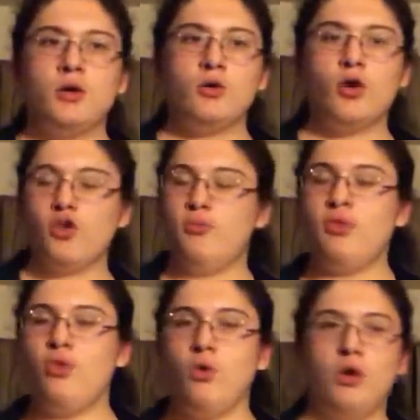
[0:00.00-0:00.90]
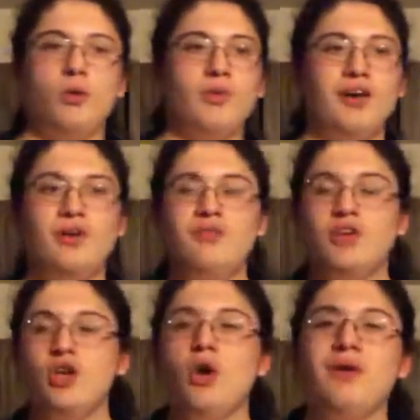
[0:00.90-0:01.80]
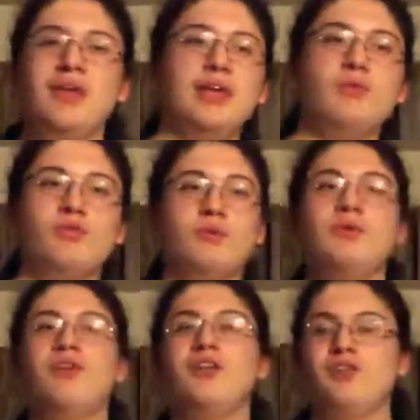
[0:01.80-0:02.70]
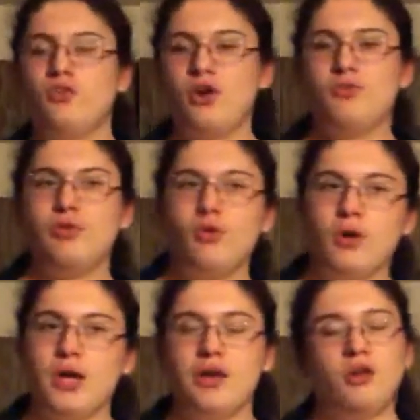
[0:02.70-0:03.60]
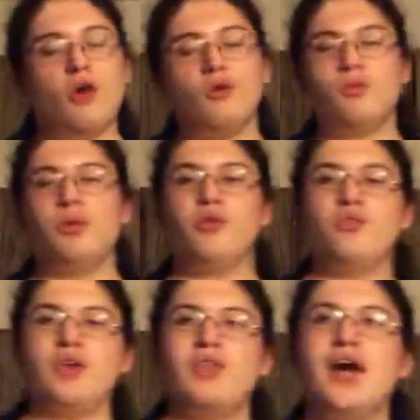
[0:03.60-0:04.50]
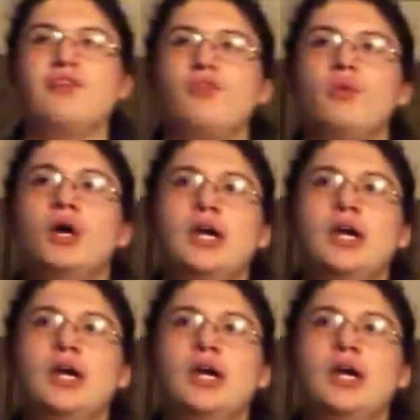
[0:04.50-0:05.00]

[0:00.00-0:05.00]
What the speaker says: Crosby Thorne without even knowing that he was going to be facing Crosby Thorne, and we'll always be able to say that. So